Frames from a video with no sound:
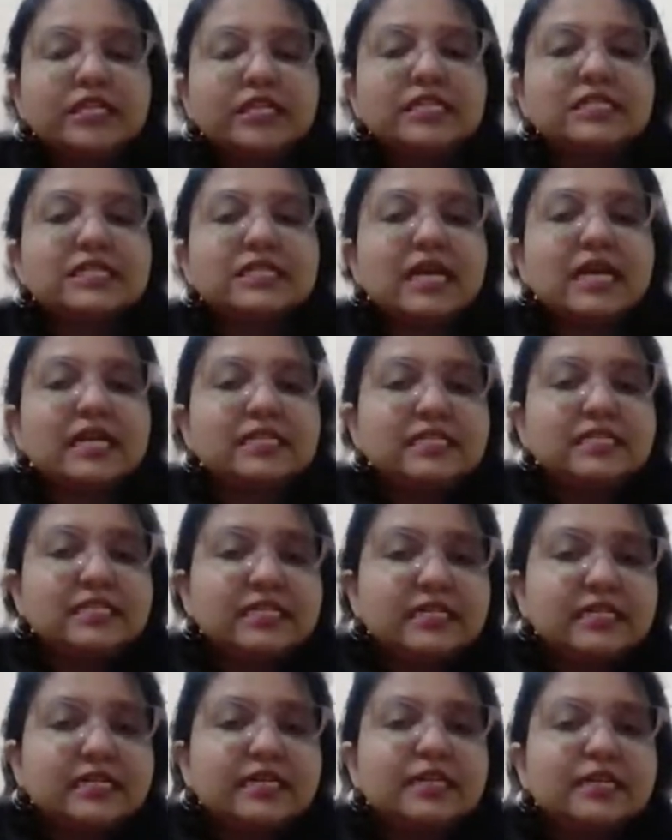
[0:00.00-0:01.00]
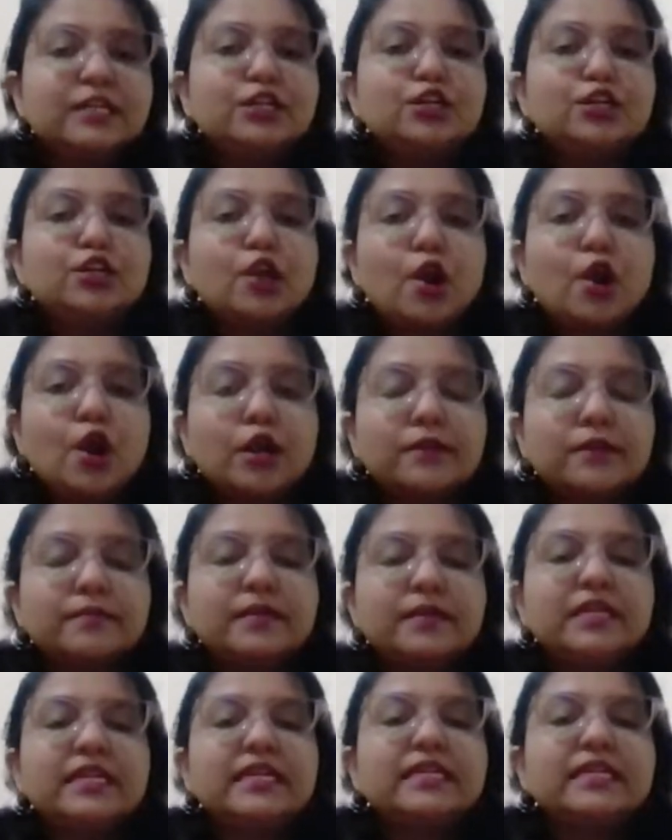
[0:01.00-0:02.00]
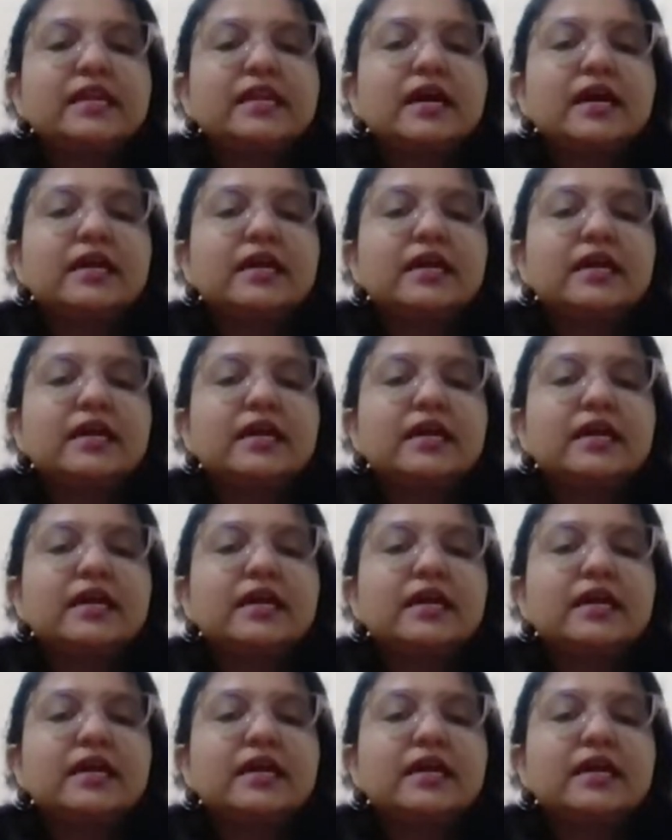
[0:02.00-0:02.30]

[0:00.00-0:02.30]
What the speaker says: is considered normal in